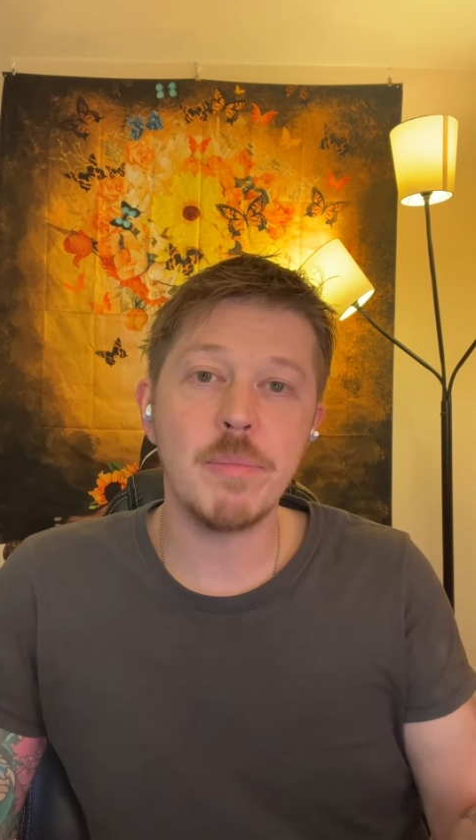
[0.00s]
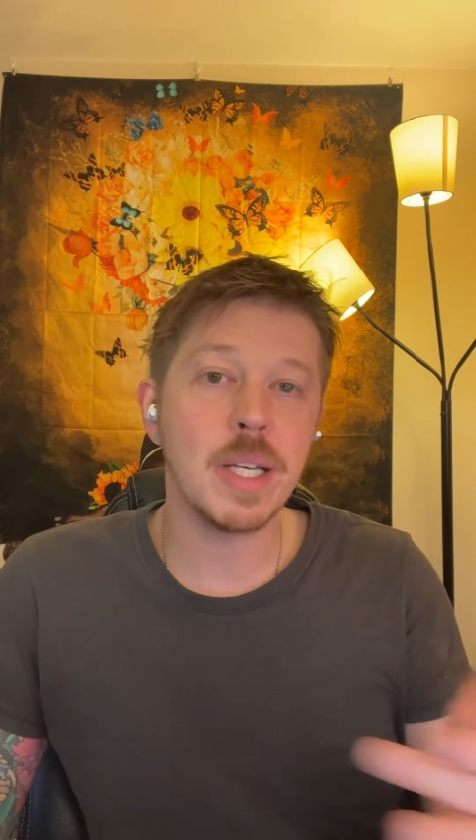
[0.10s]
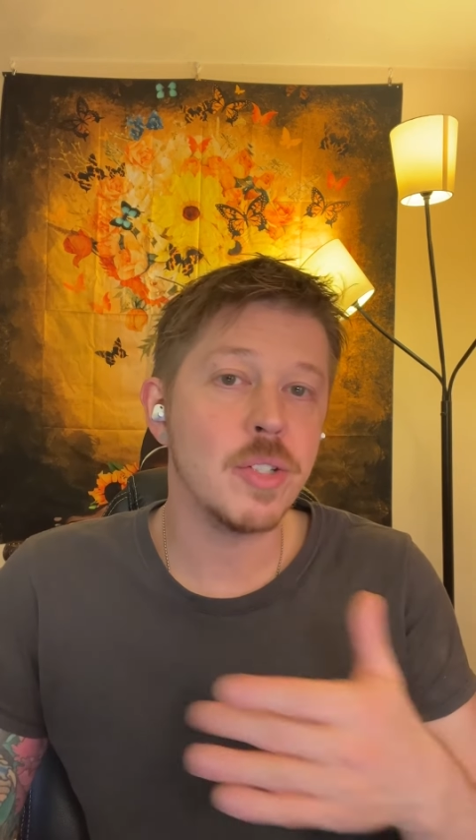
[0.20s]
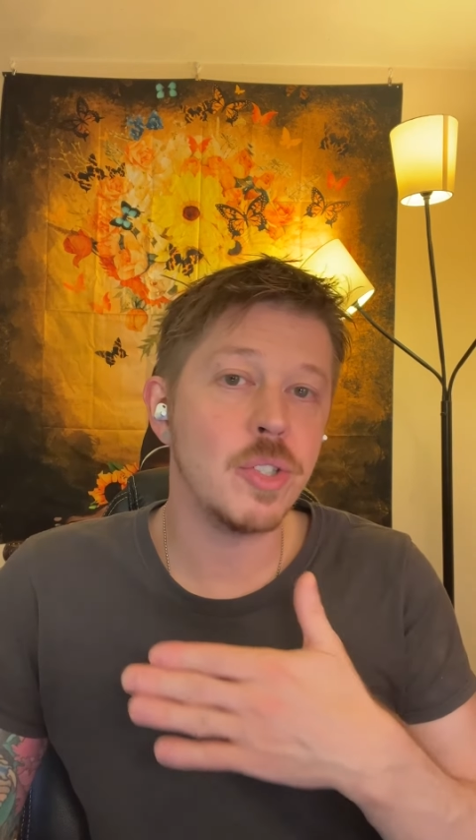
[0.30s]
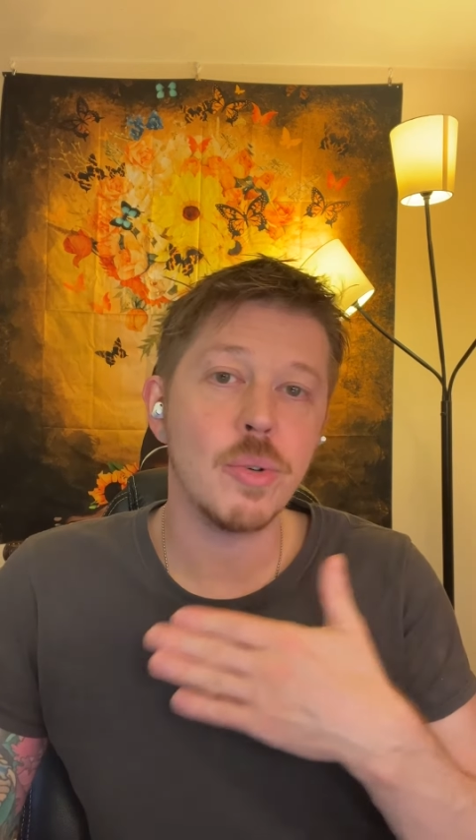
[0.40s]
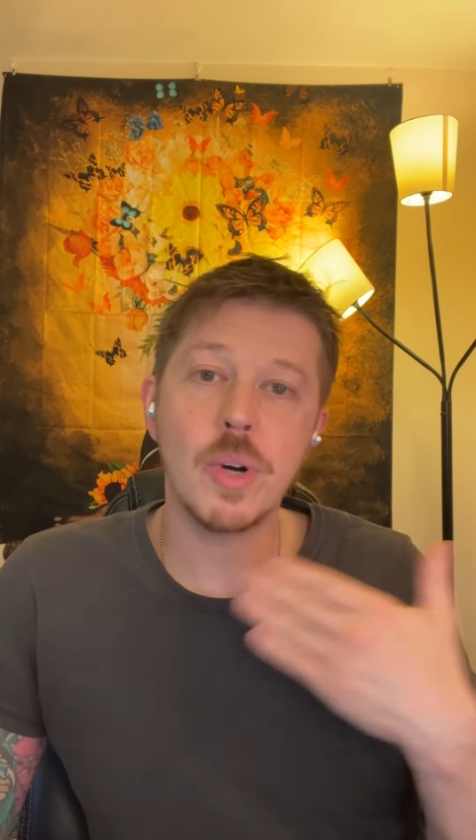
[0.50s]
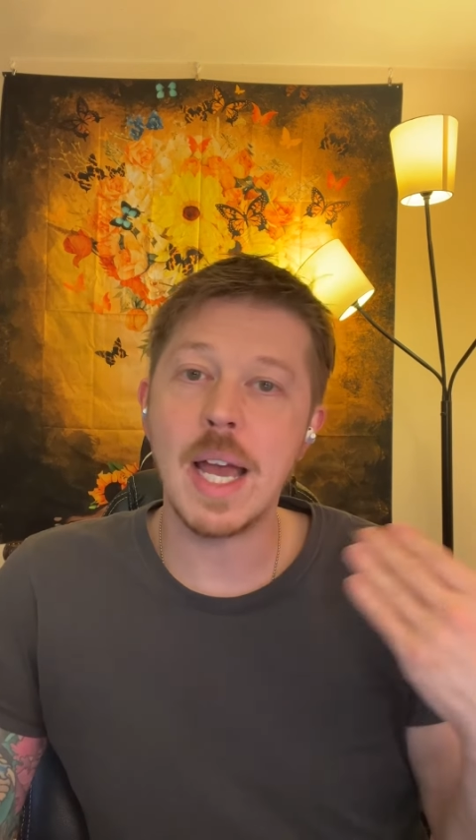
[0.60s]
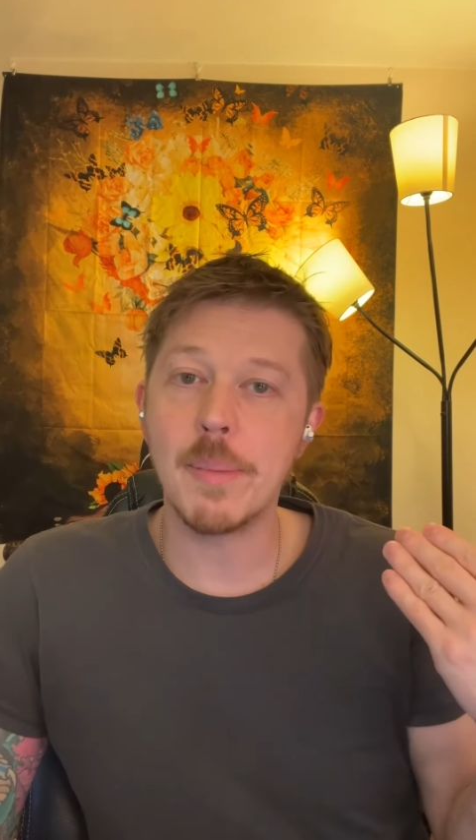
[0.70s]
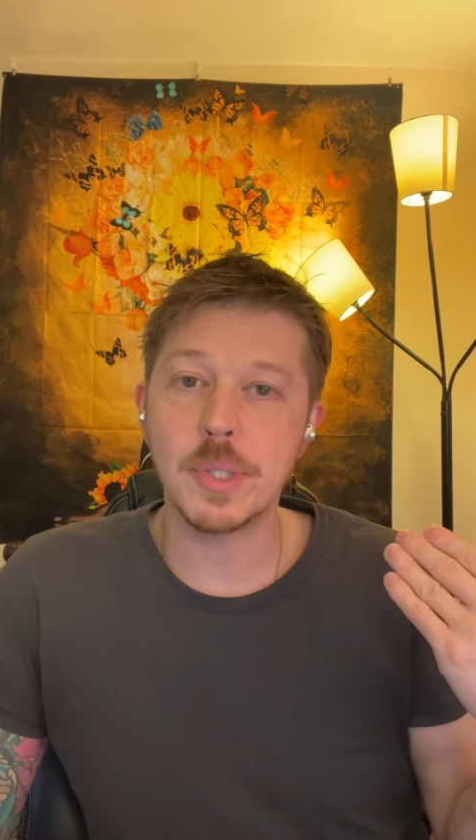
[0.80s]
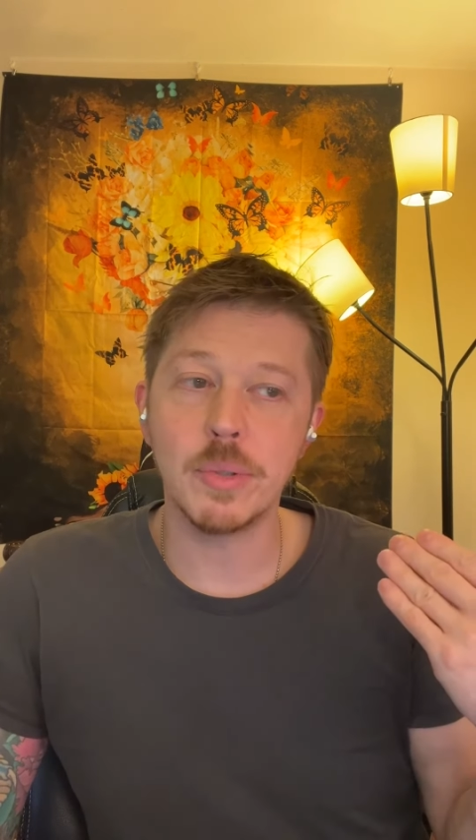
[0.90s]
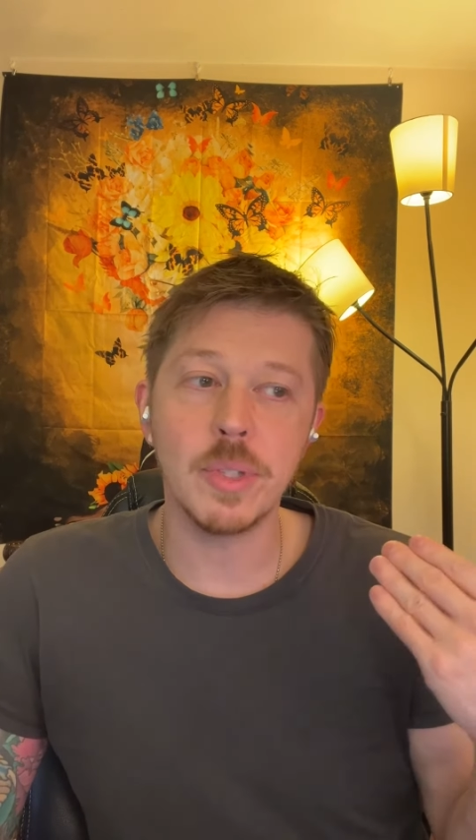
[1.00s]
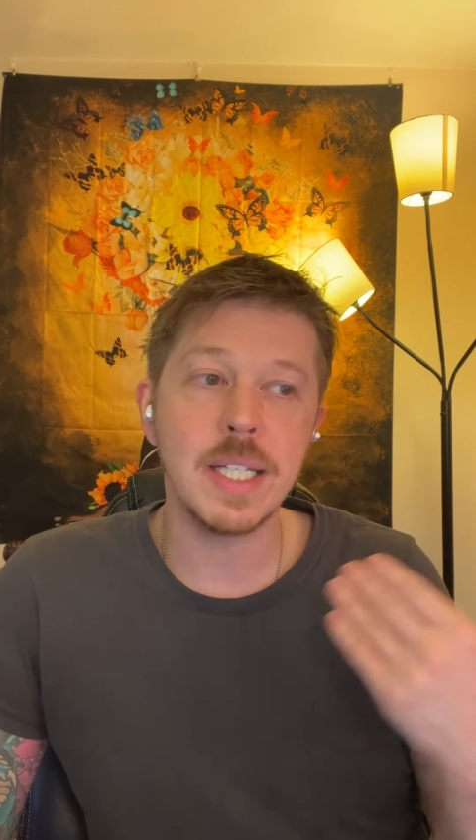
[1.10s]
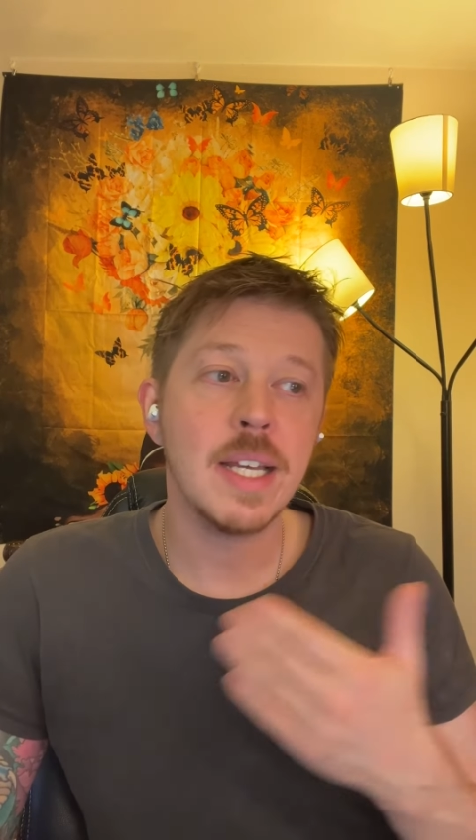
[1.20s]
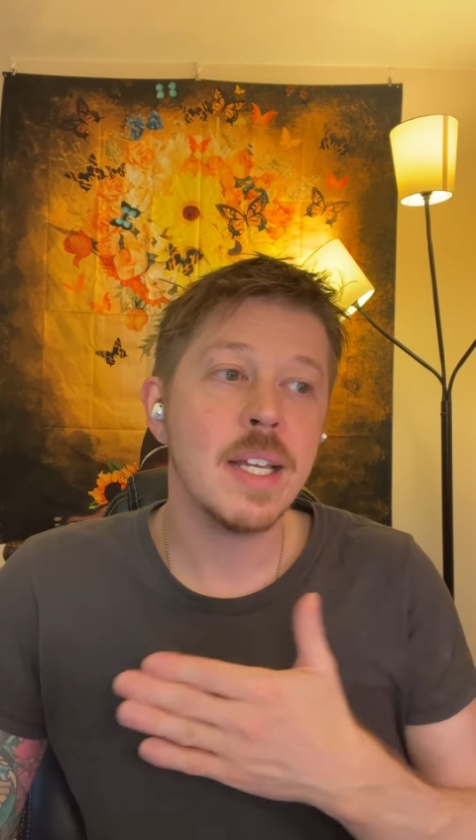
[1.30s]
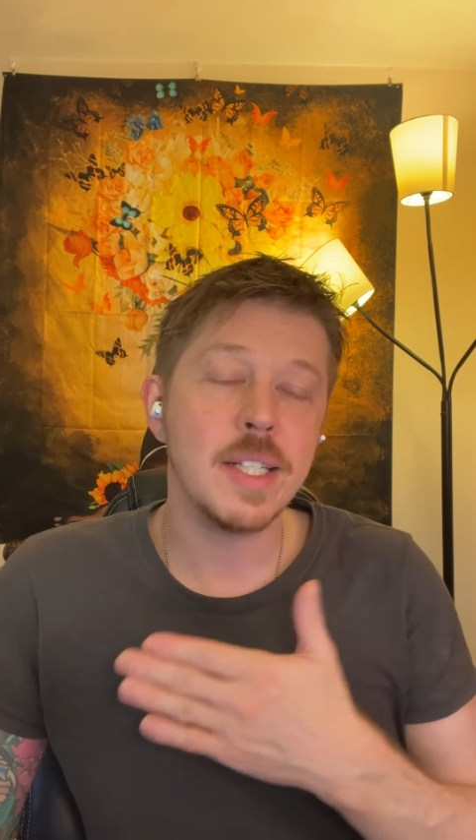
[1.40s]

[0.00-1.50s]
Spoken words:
because you are absolutely